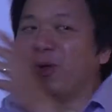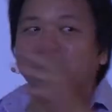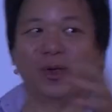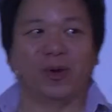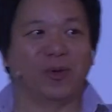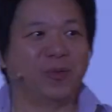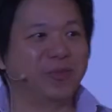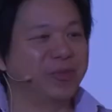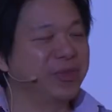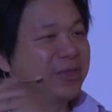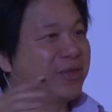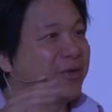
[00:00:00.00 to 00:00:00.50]

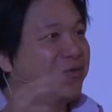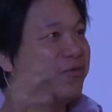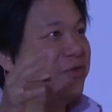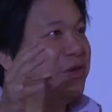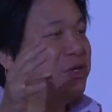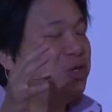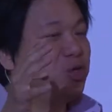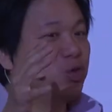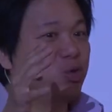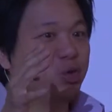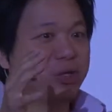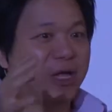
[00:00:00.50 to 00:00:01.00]
no, the
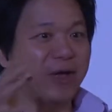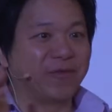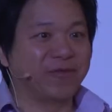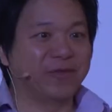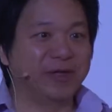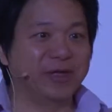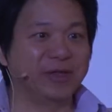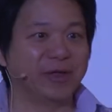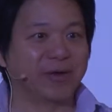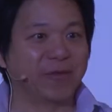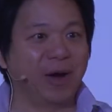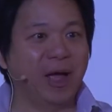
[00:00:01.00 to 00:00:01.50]
fish could have
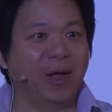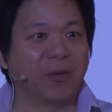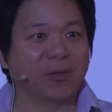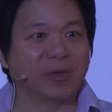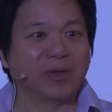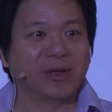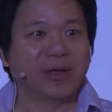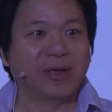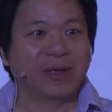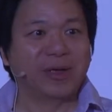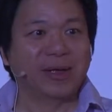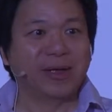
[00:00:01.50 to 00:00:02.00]
turned around.
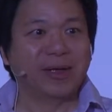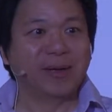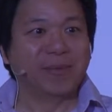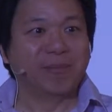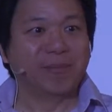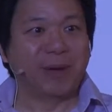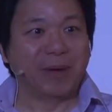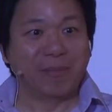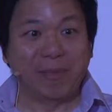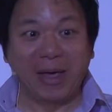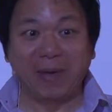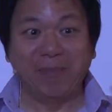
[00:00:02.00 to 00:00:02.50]

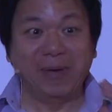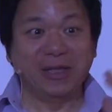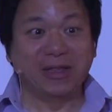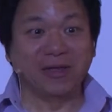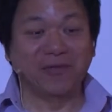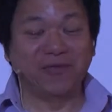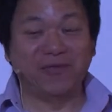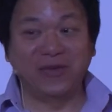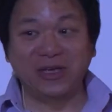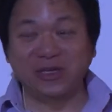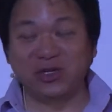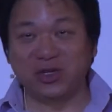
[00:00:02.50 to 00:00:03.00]
But maybe the
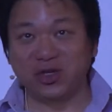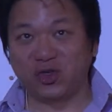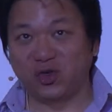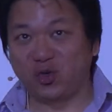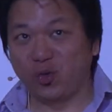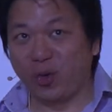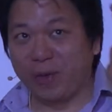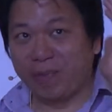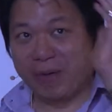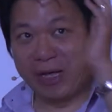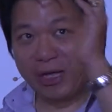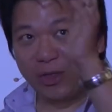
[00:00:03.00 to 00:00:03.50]
fish is
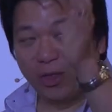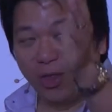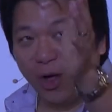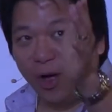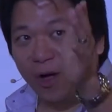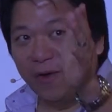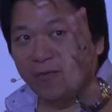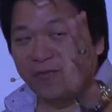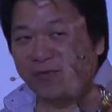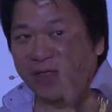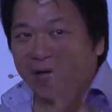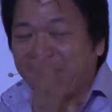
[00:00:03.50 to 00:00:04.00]
swimming
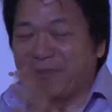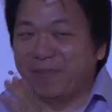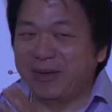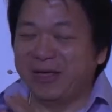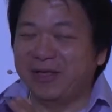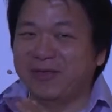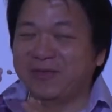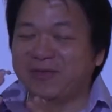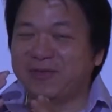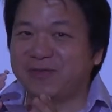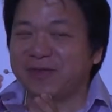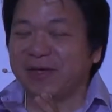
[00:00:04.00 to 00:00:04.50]
north. That
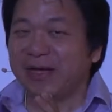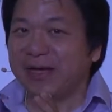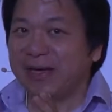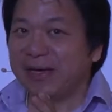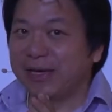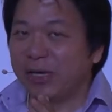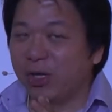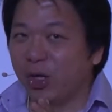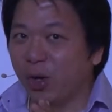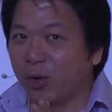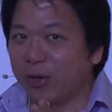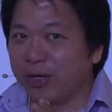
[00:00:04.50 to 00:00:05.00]
means,
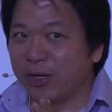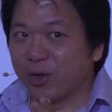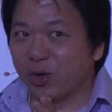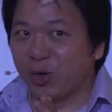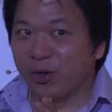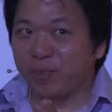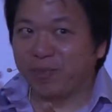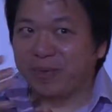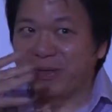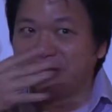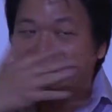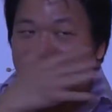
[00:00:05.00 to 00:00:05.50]
it
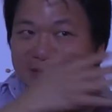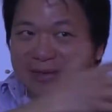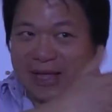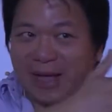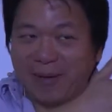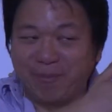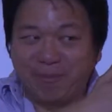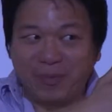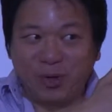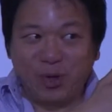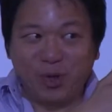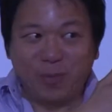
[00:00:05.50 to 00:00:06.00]
could be the
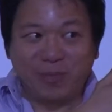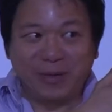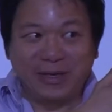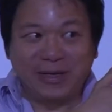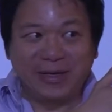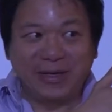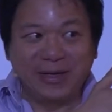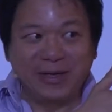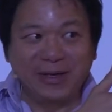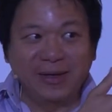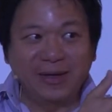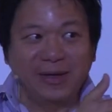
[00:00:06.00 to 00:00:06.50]
temple will be
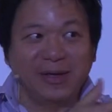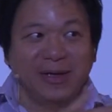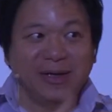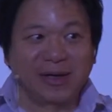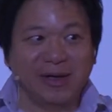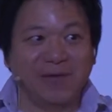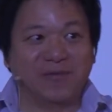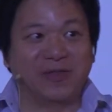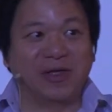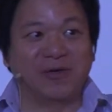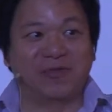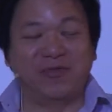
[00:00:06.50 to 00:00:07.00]
here.
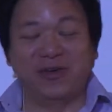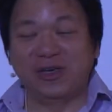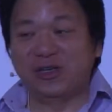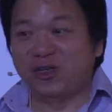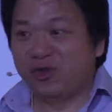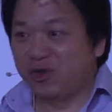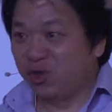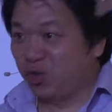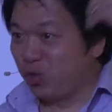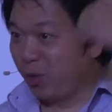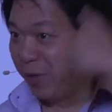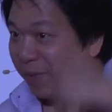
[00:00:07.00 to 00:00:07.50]
If the fish
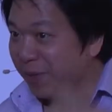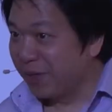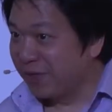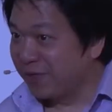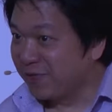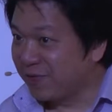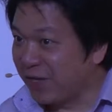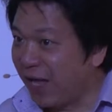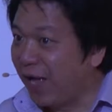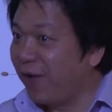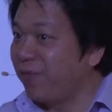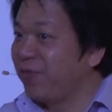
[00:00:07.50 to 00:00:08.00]
is swimming
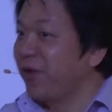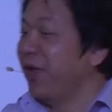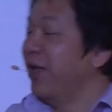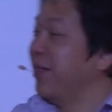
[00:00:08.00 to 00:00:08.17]
south,